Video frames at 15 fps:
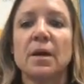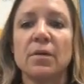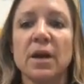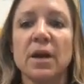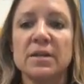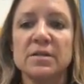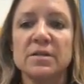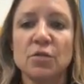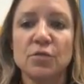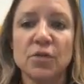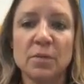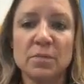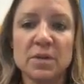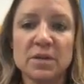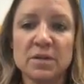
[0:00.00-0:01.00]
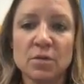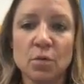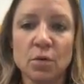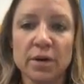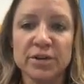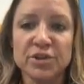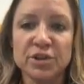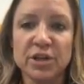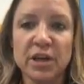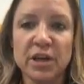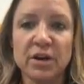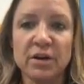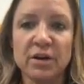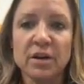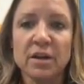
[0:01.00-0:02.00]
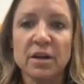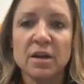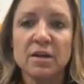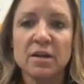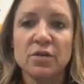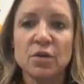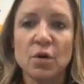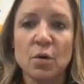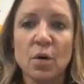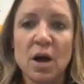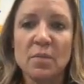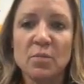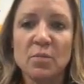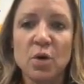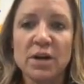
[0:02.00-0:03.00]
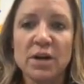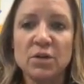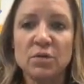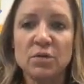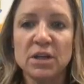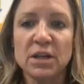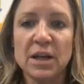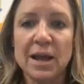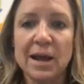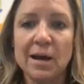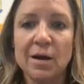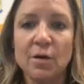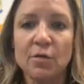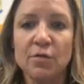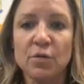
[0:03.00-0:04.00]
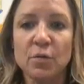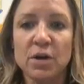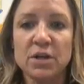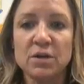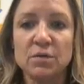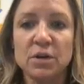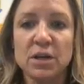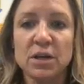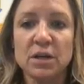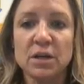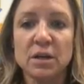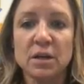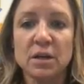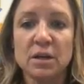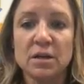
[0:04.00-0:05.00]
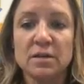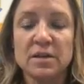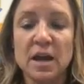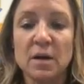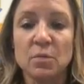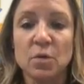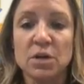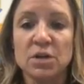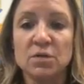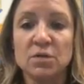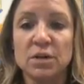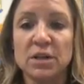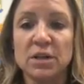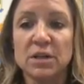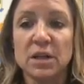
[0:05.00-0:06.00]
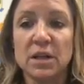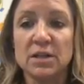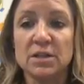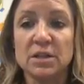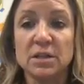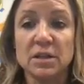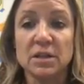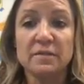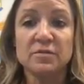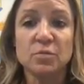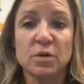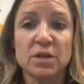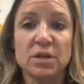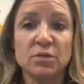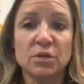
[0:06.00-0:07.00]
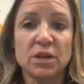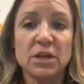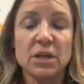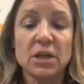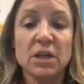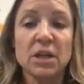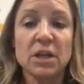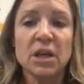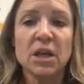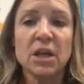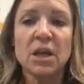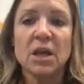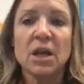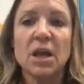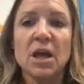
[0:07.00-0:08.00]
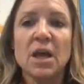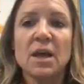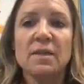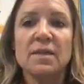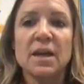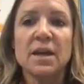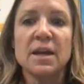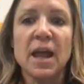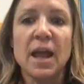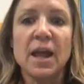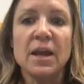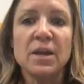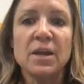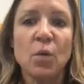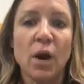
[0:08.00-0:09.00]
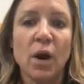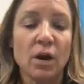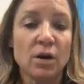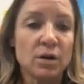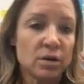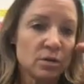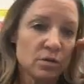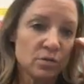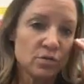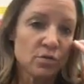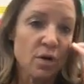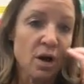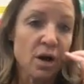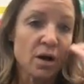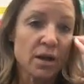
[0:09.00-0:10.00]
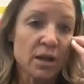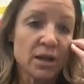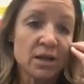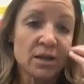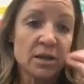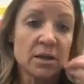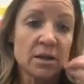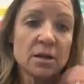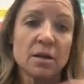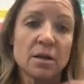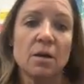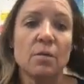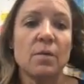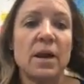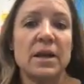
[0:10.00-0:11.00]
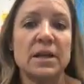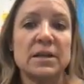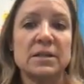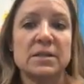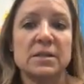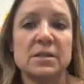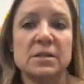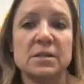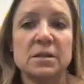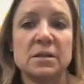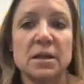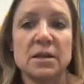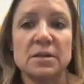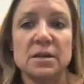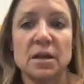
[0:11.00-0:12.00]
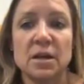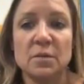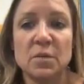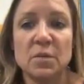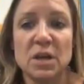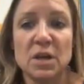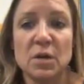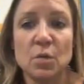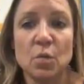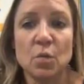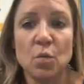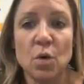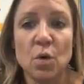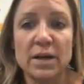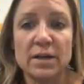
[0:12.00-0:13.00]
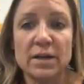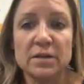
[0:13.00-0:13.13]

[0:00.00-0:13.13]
Okay, so from the origin here, if you go up 1 unit, over 1 unit, down 1 unit, and to the left 1 unit, then anywhere you draw in a radius, it's going to be 1.